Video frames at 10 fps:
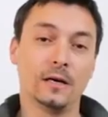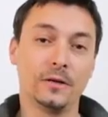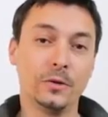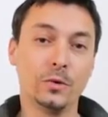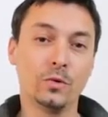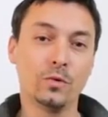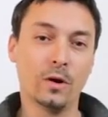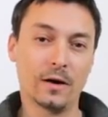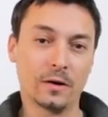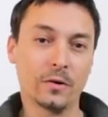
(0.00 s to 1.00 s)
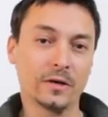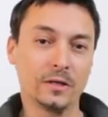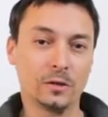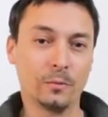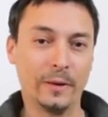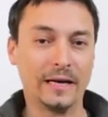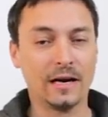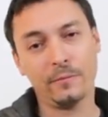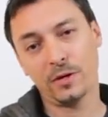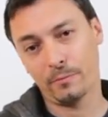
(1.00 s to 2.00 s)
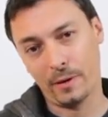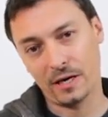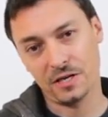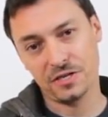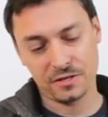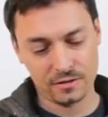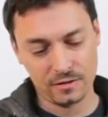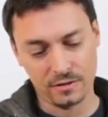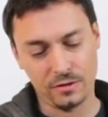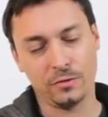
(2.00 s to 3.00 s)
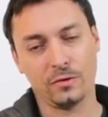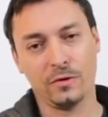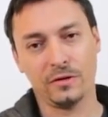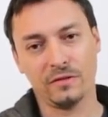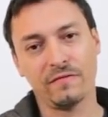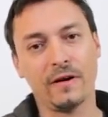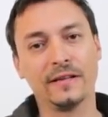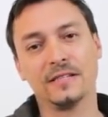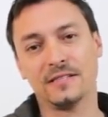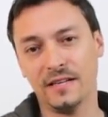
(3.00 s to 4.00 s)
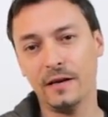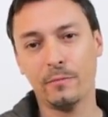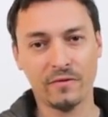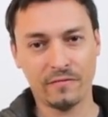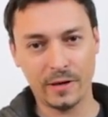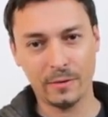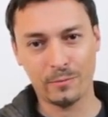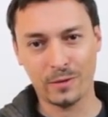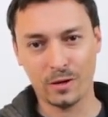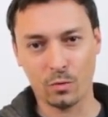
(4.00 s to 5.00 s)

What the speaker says: you are going to pick up your package and you're going to find a slip of paper